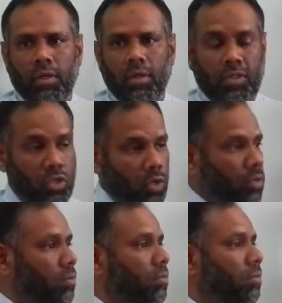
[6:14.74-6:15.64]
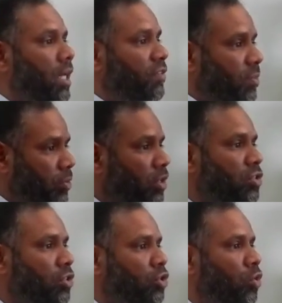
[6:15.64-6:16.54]
So if a
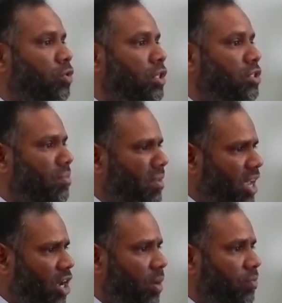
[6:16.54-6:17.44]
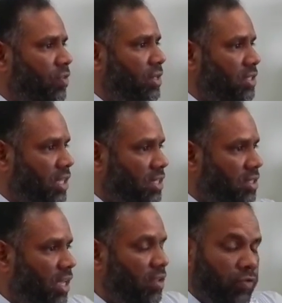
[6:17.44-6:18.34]
person chooses to make up for the six
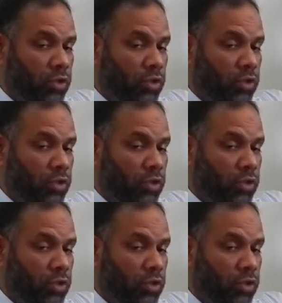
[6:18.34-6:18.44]
days,